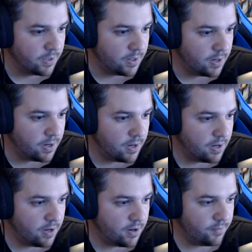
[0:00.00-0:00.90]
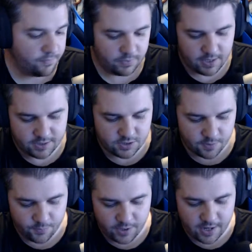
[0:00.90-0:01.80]
Um, next
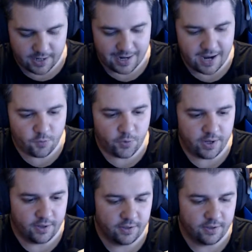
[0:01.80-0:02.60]
up, we got Nightwing